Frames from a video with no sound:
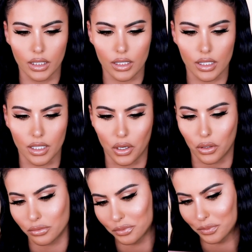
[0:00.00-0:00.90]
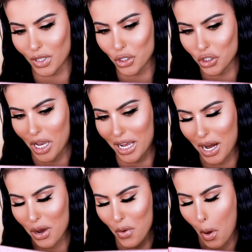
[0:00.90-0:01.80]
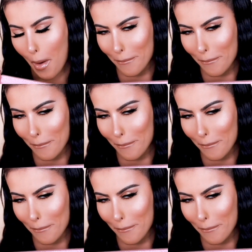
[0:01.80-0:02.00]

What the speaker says: So shout out